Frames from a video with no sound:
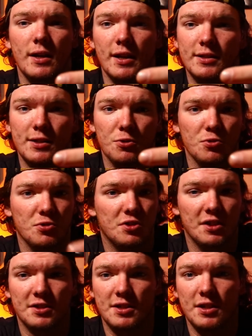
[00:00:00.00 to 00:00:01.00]
It's either
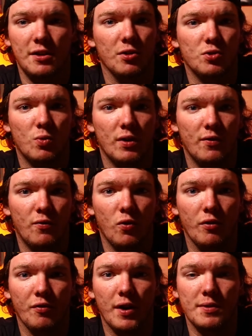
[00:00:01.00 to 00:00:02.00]
60 or
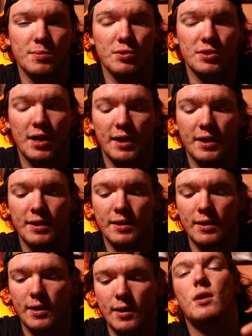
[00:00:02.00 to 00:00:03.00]
24 frames per second.
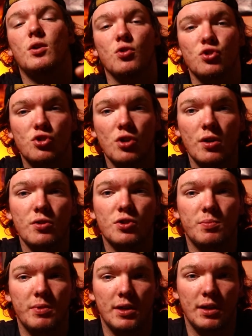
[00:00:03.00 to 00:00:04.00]
Your shutter
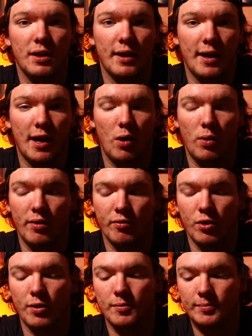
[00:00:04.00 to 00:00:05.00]
speed,
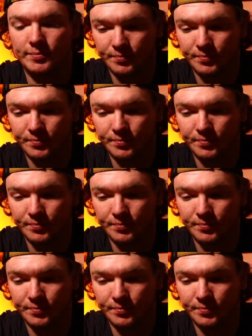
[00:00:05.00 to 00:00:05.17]
however,